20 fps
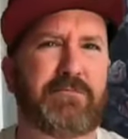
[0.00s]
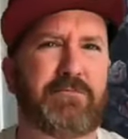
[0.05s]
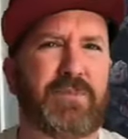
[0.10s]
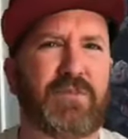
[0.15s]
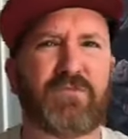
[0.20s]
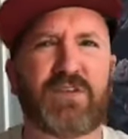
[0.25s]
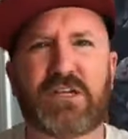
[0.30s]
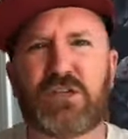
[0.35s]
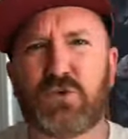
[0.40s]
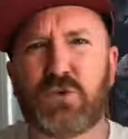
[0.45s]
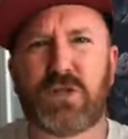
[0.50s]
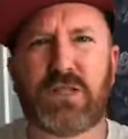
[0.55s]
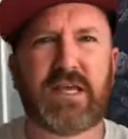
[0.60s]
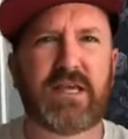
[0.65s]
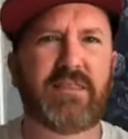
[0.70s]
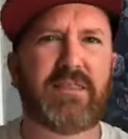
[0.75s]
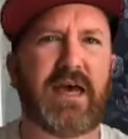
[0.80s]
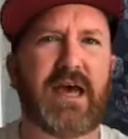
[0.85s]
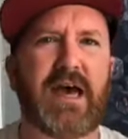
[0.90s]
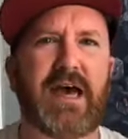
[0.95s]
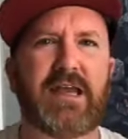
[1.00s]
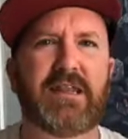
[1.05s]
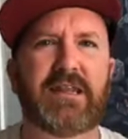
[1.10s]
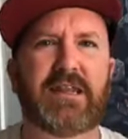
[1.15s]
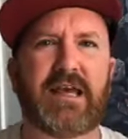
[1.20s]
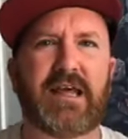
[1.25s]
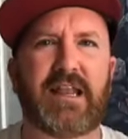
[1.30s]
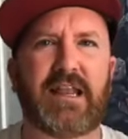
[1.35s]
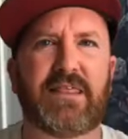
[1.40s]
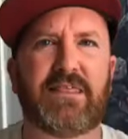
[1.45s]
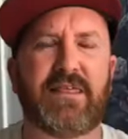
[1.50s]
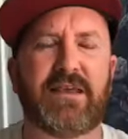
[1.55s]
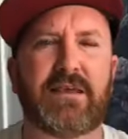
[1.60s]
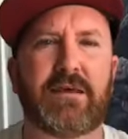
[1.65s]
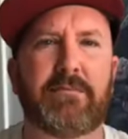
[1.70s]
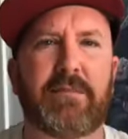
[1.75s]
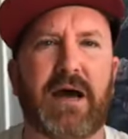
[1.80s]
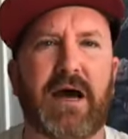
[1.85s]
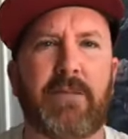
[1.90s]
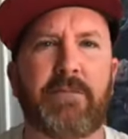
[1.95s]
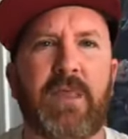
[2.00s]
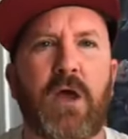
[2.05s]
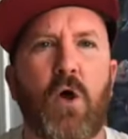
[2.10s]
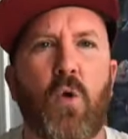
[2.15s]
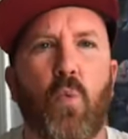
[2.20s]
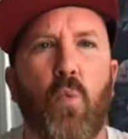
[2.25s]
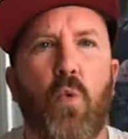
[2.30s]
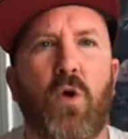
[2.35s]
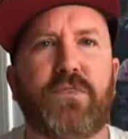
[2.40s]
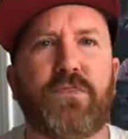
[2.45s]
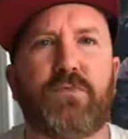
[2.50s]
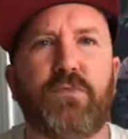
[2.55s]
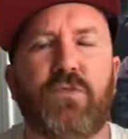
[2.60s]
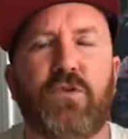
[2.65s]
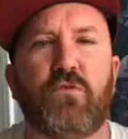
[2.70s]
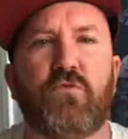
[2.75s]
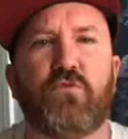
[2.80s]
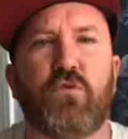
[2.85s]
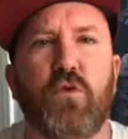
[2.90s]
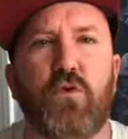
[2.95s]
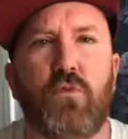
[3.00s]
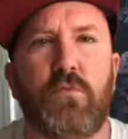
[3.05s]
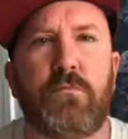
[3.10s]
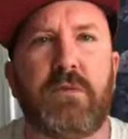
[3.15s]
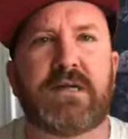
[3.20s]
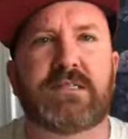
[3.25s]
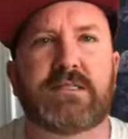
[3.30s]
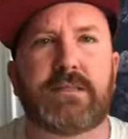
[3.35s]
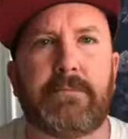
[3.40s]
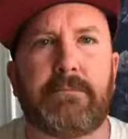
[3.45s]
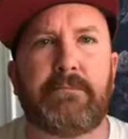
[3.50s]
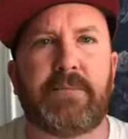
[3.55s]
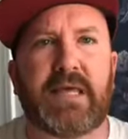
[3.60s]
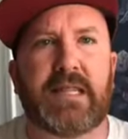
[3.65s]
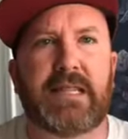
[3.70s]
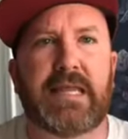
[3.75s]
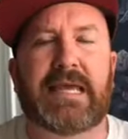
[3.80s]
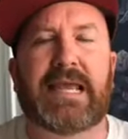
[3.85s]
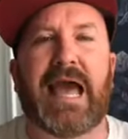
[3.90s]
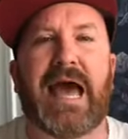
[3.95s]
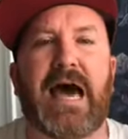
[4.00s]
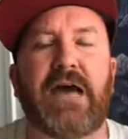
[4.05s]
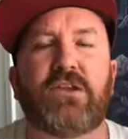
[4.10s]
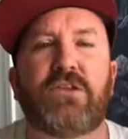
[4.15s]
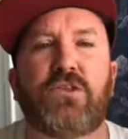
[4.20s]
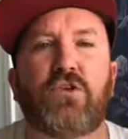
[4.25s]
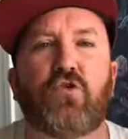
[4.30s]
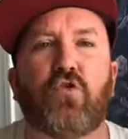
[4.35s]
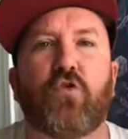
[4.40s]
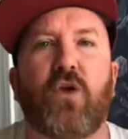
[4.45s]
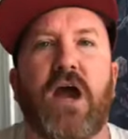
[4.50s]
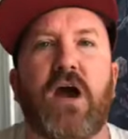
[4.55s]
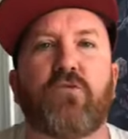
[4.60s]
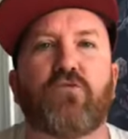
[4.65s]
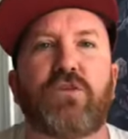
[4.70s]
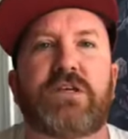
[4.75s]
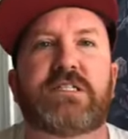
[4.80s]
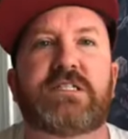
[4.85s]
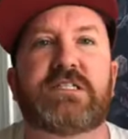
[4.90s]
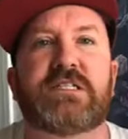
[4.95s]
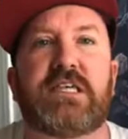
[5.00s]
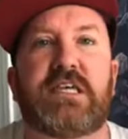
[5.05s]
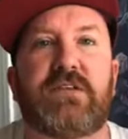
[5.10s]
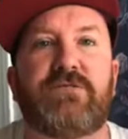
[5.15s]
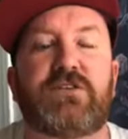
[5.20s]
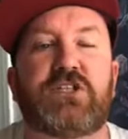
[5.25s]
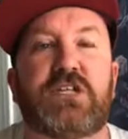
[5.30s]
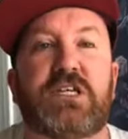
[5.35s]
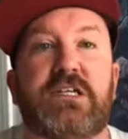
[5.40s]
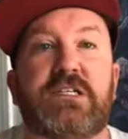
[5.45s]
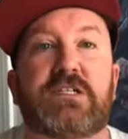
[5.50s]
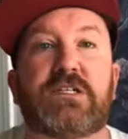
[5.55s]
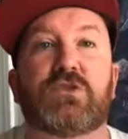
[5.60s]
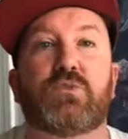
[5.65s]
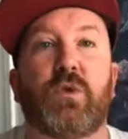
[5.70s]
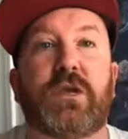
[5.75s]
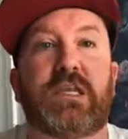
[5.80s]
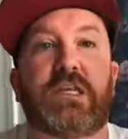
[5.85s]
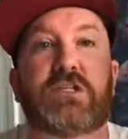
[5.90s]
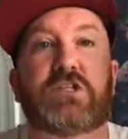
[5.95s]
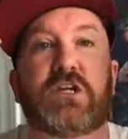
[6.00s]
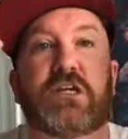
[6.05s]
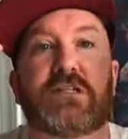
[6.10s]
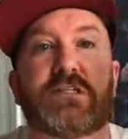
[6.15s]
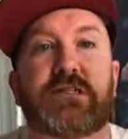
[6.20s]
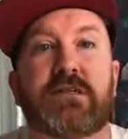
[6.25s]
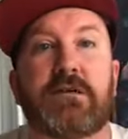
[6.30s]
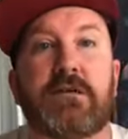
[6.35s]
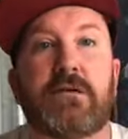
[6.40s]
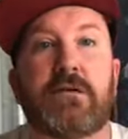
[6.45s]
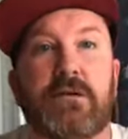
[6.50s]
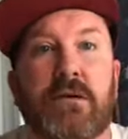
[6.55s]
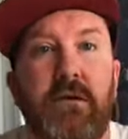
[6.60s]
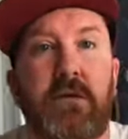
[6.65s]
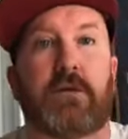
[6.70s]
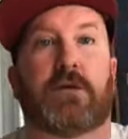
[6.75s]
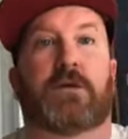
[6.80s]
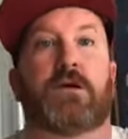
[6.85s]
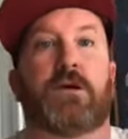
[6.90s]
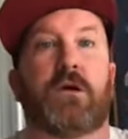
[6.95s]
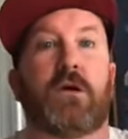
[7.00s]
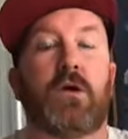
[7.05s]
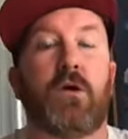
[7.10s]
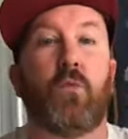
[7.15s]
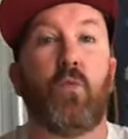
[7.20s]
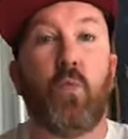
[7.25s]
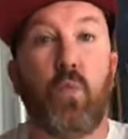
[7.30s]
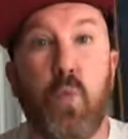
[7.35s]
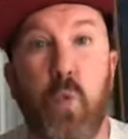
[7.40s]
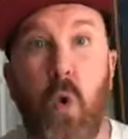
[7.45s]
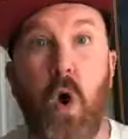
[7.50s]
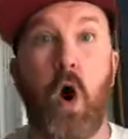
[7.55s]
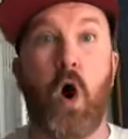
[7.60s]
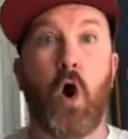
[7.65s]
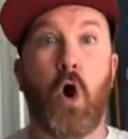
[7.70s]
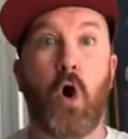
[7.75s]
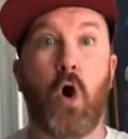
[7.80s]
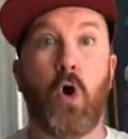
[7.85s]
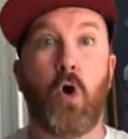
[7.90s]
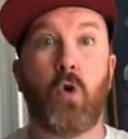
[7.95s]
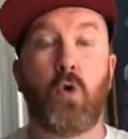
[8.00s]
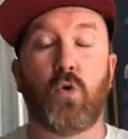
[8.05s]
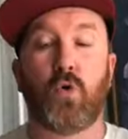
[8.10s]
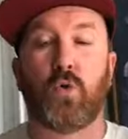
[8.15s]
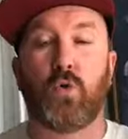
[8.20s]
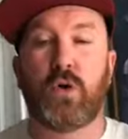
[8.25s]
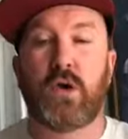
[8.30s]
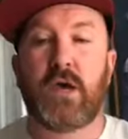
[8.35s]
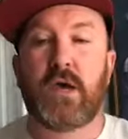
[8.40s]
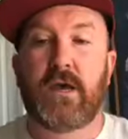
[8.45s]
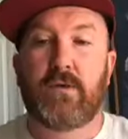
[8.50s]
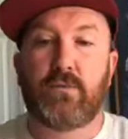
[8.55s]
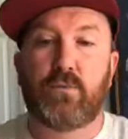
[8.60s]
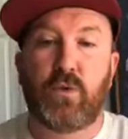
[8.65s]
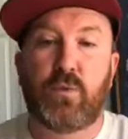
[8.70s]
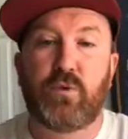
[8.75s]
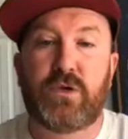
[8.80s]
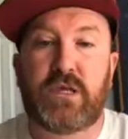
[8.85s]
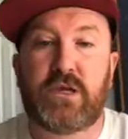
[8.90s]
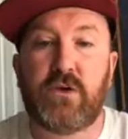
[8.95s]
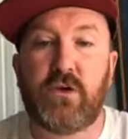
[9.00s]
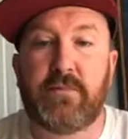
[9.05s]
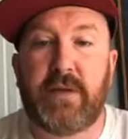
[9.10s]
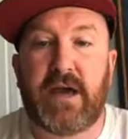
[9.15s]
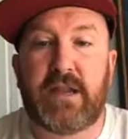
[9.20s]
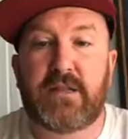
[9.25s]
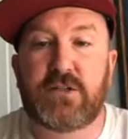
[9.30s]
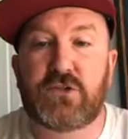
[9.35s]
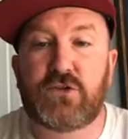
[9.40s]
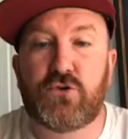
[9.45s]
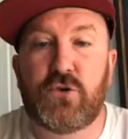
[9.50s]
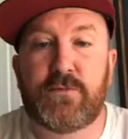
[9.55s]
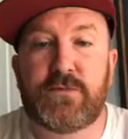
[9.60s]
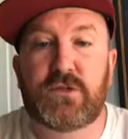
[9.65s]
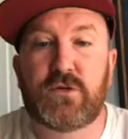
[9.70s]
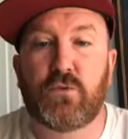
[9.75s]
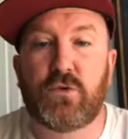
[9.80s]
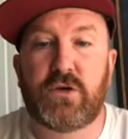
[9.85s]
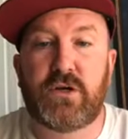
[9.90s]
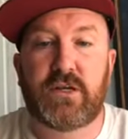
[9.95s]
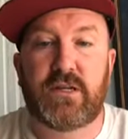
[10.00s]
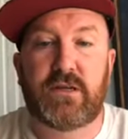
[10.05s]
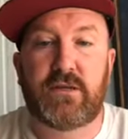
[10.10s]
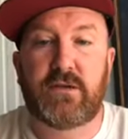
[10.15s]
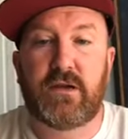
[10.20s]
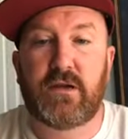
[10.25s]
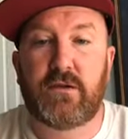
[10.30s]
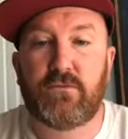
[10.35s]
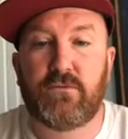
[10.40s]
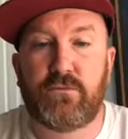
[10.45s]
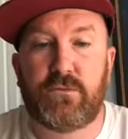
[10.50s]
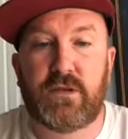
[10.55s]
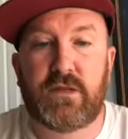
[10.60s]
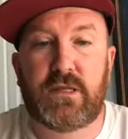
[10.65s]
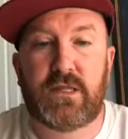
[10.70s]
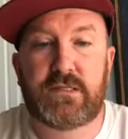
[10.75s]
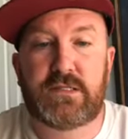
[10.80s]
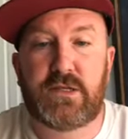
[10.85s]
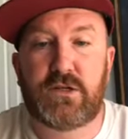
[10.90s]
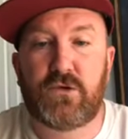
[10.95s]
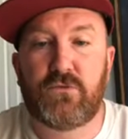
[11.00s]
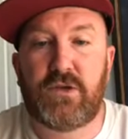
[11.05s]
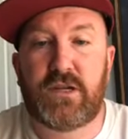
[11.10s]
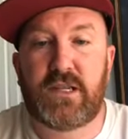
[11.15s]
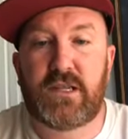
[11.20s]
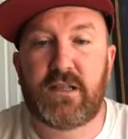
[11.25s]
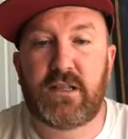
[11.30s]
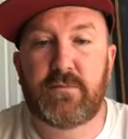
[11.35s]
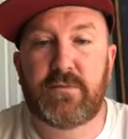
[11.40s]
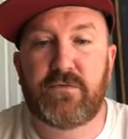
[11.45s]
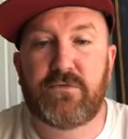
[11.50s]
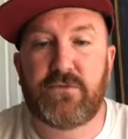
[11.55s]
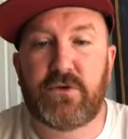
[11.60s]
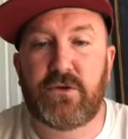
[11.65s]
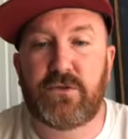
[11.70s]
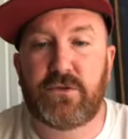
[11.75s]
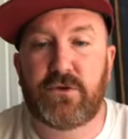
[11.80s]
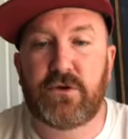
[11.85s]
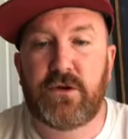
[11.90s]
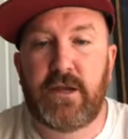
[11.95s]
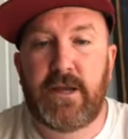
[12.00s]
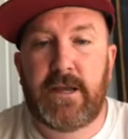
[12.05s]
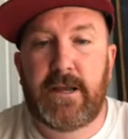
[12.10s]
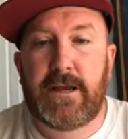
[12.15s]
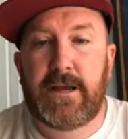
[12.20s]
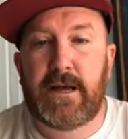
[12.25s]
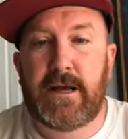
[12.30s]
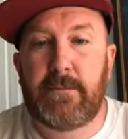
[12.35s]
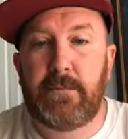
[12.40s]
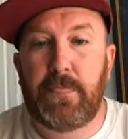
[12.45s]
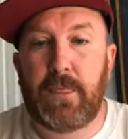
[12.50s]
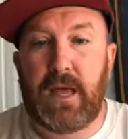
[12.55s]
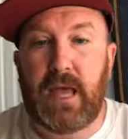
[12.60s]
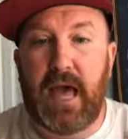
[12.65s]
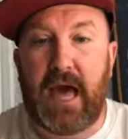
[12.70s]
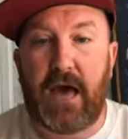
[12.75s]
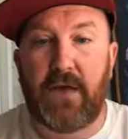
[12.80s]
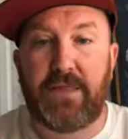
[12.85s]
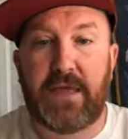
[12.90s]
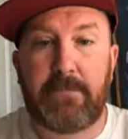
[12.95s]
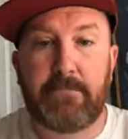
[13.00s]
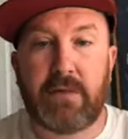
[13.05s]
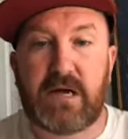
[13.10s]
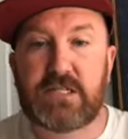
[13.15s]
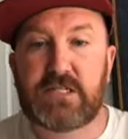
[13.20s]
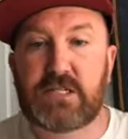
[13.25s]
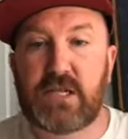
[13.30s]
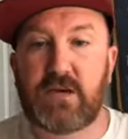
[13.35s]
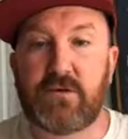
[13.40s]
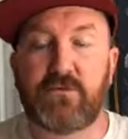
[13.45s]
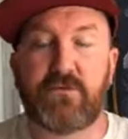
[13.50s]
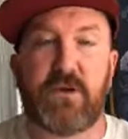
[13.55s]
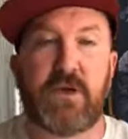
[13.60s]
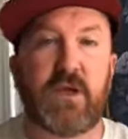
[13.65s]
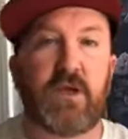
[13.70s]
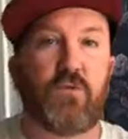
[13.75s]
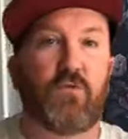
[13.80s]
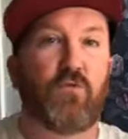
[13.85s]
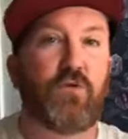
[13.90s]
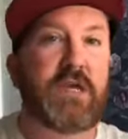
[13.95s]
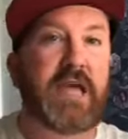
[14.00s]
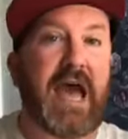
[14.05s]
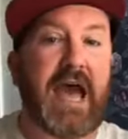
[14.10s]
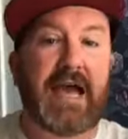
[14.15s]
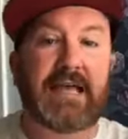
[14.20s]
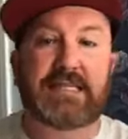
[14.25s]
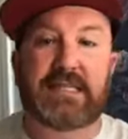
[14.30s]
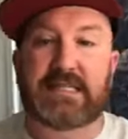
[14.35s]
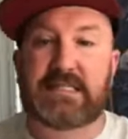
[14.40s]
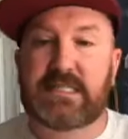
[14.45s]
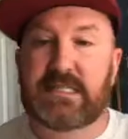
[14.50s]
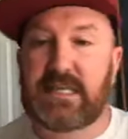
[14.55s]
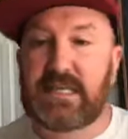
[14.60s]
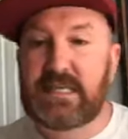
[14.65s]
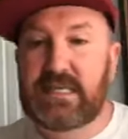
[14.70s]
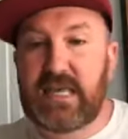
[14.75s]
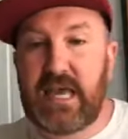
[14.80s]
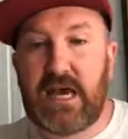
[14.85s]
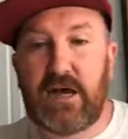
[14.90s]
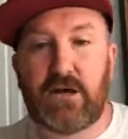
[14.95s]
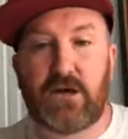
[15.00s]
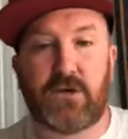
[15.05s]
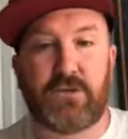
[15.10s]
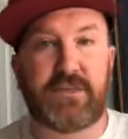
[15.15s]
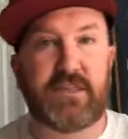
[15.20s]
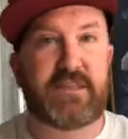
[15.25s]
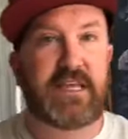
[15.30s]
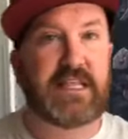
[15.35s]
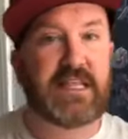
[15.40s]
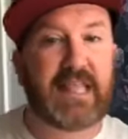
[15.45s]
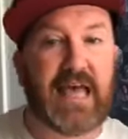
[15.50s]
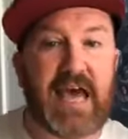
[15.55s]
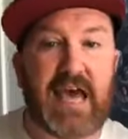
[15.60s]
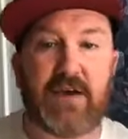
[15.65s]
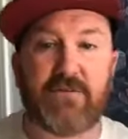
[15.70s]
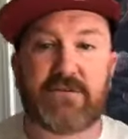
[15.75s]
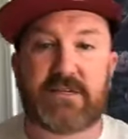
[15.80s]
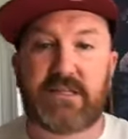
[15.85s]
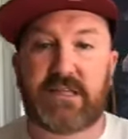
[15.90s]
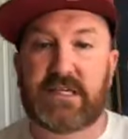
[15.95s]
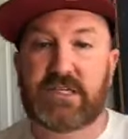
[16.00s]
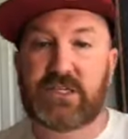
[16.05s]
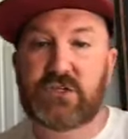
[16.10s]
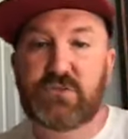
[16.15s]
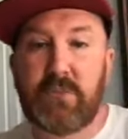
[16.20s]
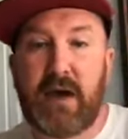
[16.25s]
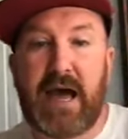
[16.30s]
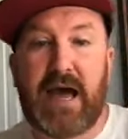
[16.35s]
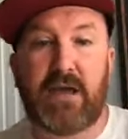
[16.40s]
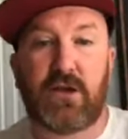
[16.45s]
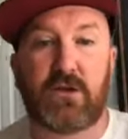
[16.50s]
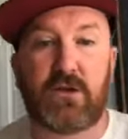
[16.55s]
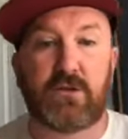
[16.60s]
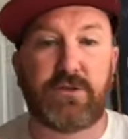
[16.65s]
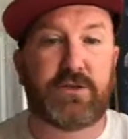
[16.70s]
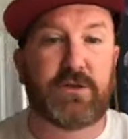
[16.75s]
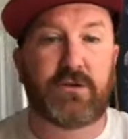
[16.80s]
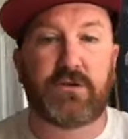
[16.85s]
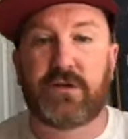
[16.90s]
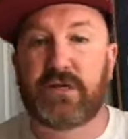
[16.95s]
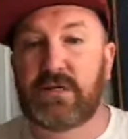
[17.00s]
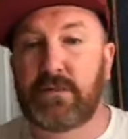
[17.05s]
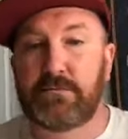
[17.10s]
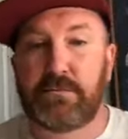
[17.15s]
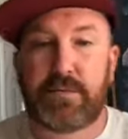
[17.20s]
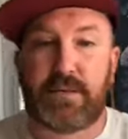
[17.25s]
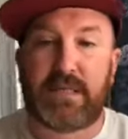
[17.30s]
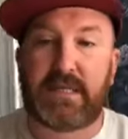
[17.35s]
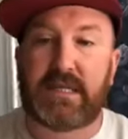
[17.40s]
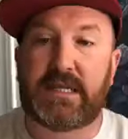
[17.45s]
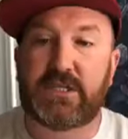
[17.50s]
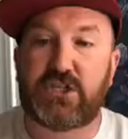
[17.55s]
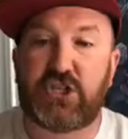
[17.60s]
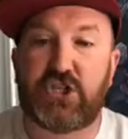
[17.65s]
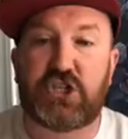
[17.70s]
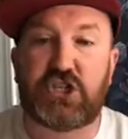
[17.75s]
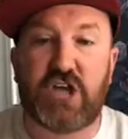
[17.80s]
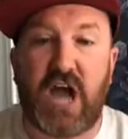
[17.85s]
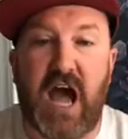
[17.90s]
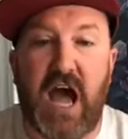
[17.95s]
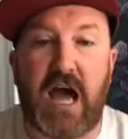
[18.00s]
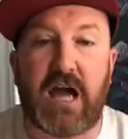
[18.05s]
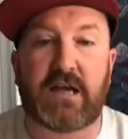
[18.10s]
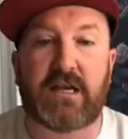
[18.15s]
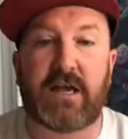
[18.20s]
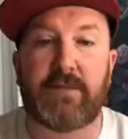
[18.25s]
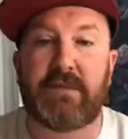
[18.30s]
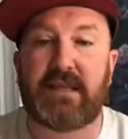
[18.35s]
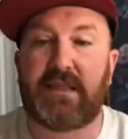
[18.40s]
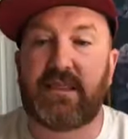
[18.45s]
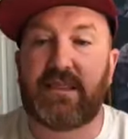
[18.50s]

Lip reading: visual like that. And I think about what the room must have been like. How did the crowd receive Jesus when he just, whoa? When we hear about it in scripture, we're going to continue reading a little bit further. How they must have reacted. Did they yell? Did they laugh? Did they smile? They're in complete shock. I mean,